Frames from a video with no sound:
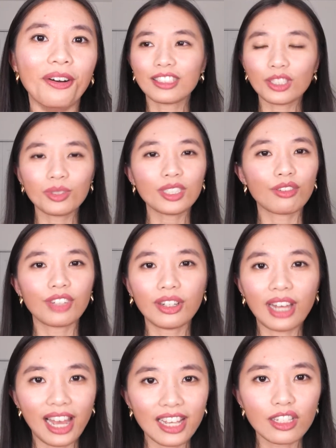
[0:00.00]
This was a real
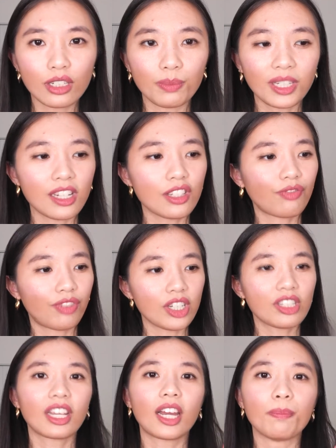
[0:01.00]
hassle because
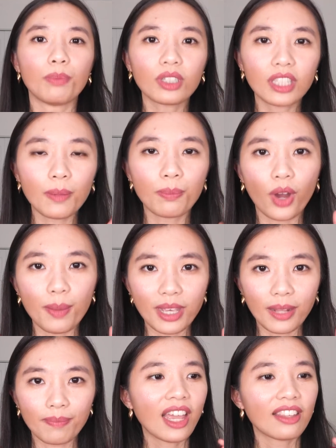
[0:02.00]
first you gotta book the
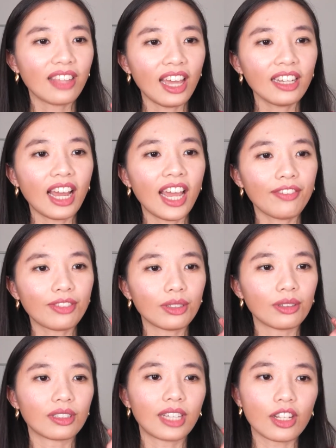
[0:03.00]
appointment, then I have
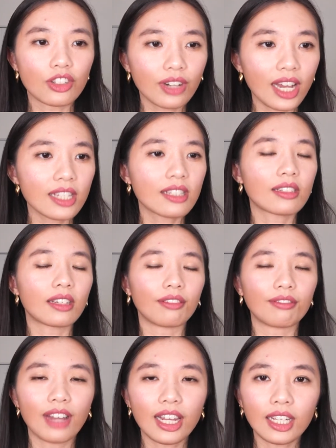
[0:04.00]
to get dressed, get
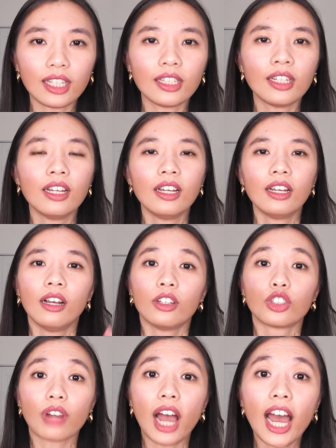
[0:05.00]
ready,
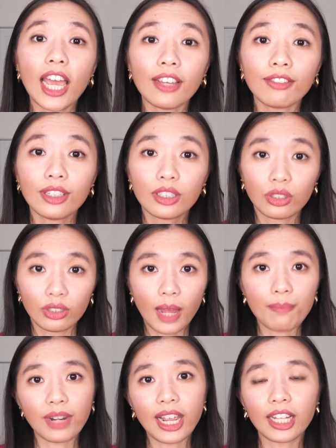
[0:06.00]
drive to
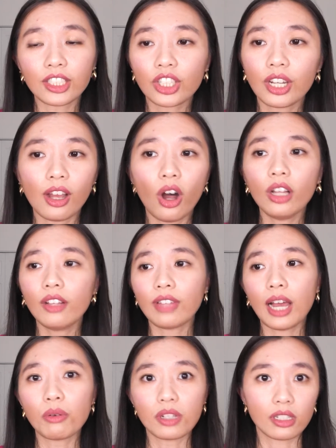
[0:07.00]
that branch. All of
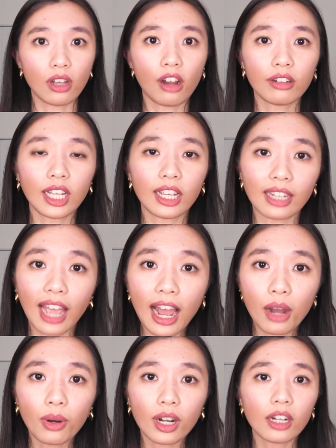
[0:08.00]
that was already an
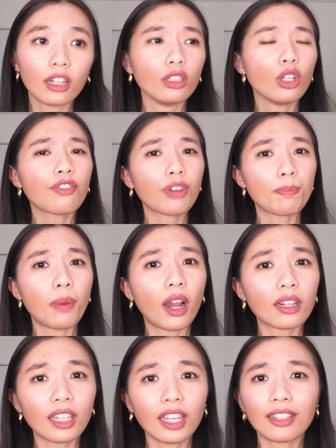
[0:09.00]
hour. Look for
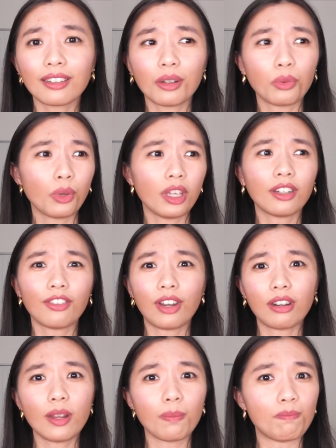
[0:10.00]
parking in a
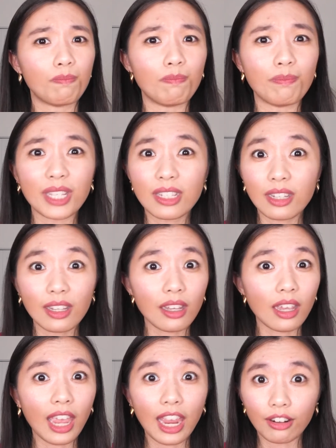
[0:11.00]
very
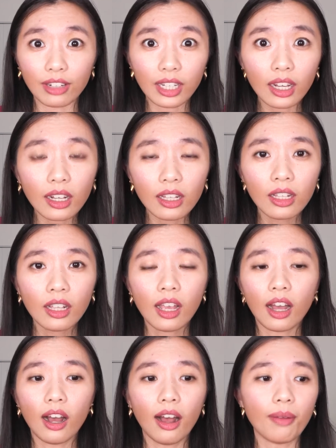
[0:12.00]
busy area,
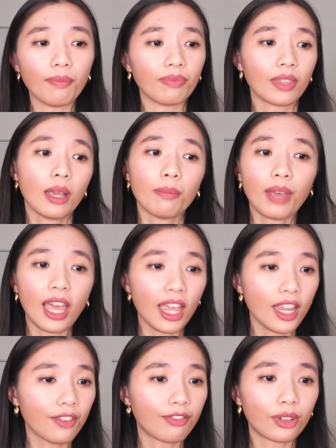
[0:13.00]
um,
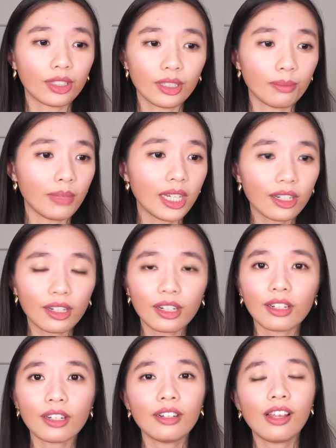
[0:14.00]
pay for the
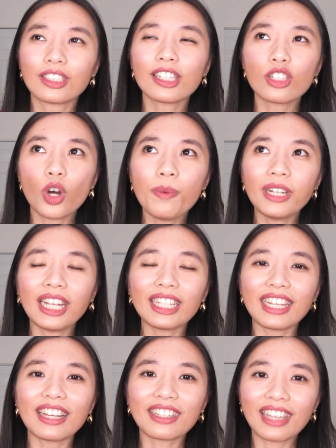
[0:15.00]
meter. Just opening
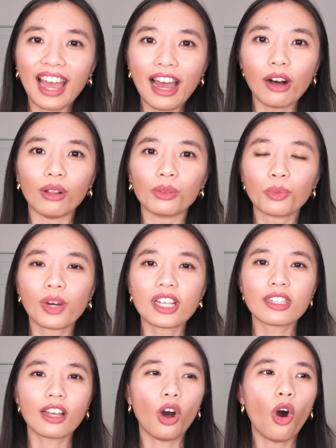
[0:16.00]
the account
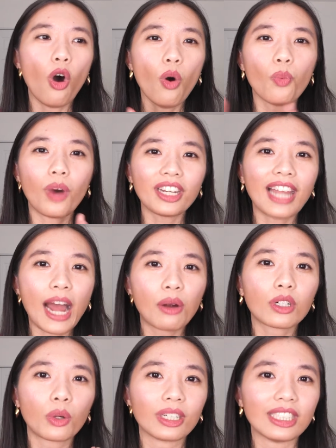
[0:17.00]
was a whole one
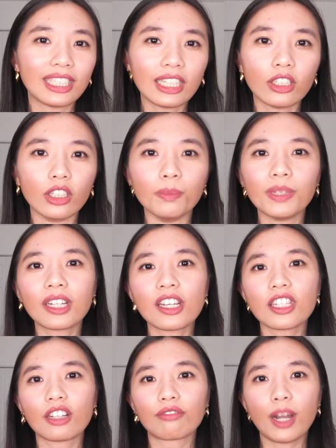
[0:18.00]
hour ordeal because
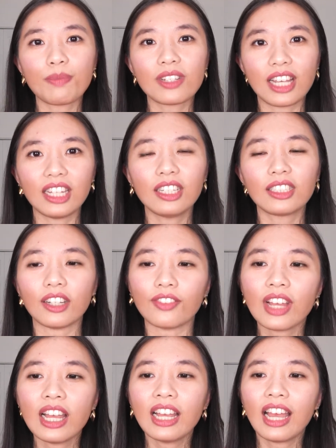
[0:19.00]
the representative
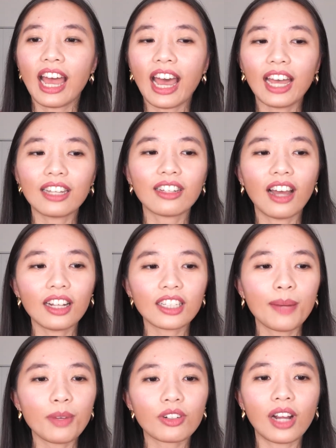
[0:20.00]
had not
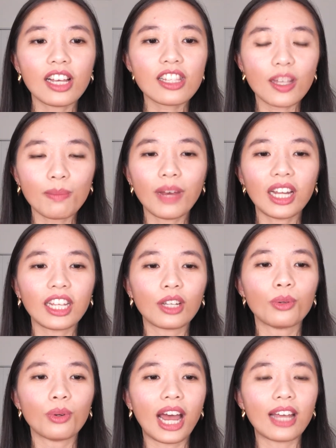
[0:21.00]
come across somebody
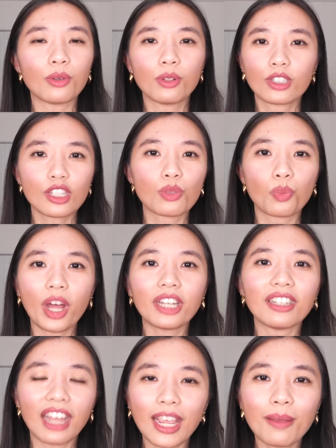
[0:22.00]
who had just
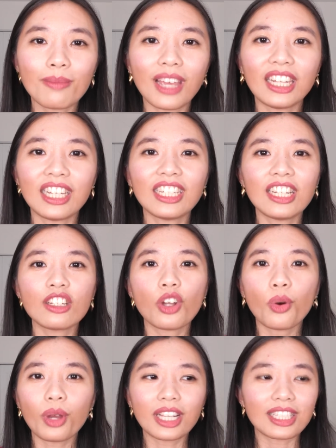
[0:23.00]
one name, and he didn't
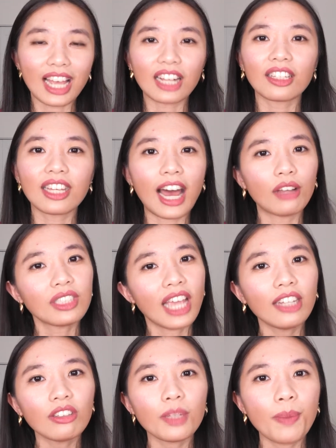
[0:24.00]
know exactly how to
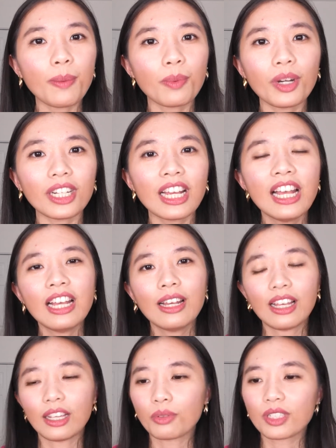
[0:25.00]
handle the paperwork.
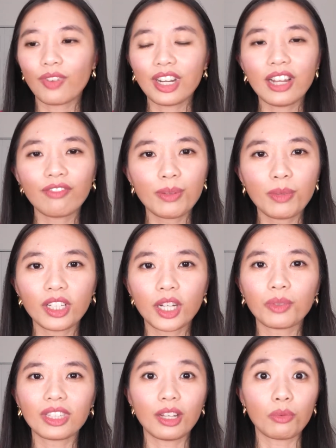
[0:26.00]
He was very unfamiliar
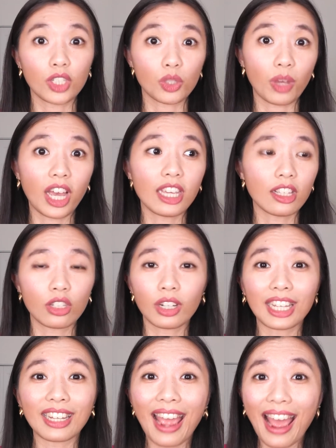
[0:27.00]
with it, which is why it took
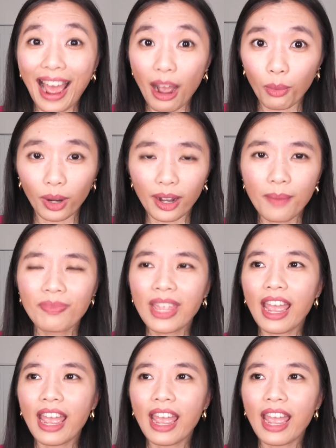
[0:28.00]
an hour.